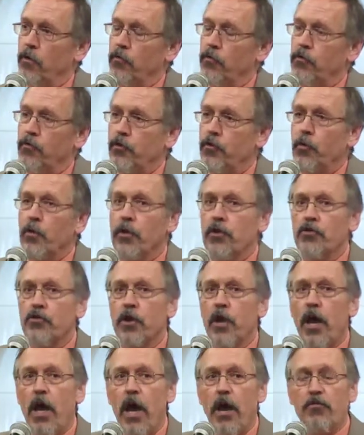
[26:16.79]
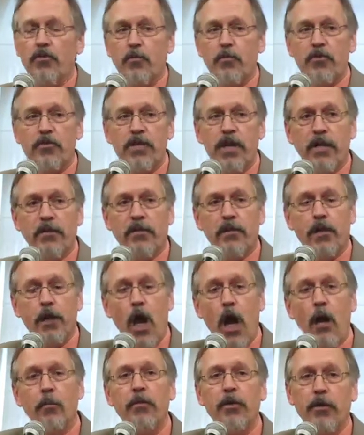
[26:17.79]
Stewards have to protect the
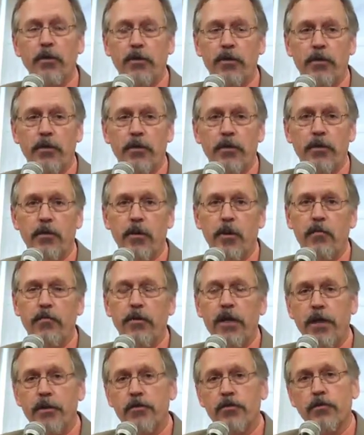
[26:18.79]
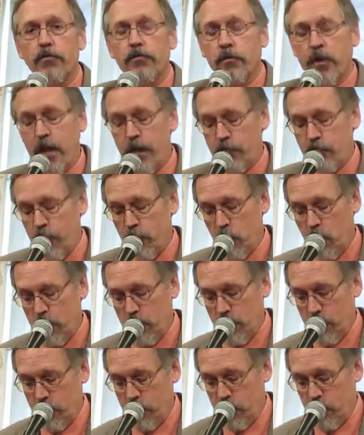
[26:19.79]
common good of nature for
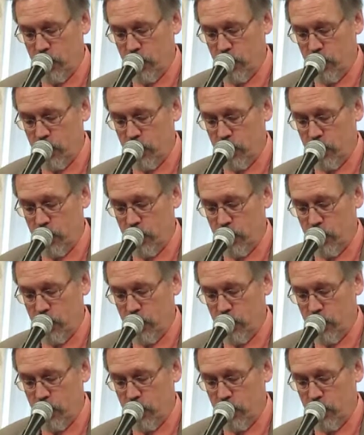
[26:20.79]
everyone.